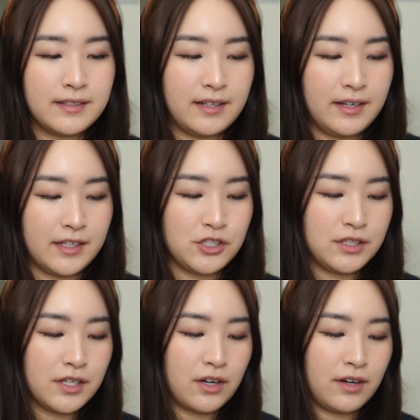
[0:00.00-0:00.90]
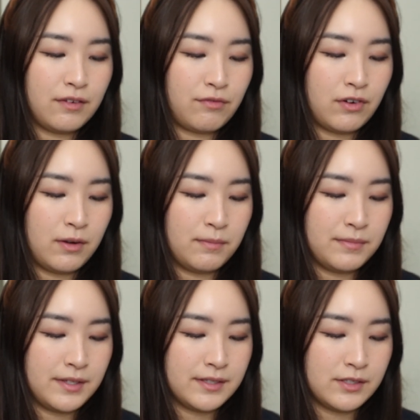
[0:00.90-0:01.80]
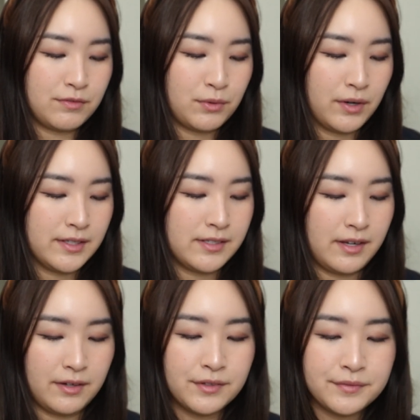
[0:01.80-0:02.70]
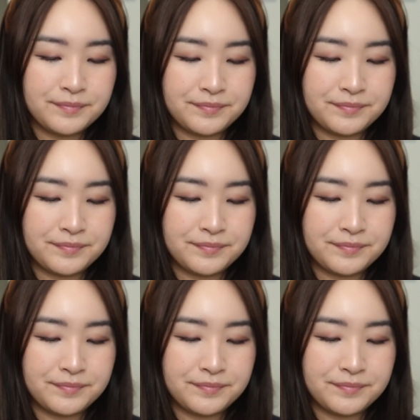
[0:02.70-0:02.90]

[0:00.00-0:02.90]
that I actually got from the Sephora sale.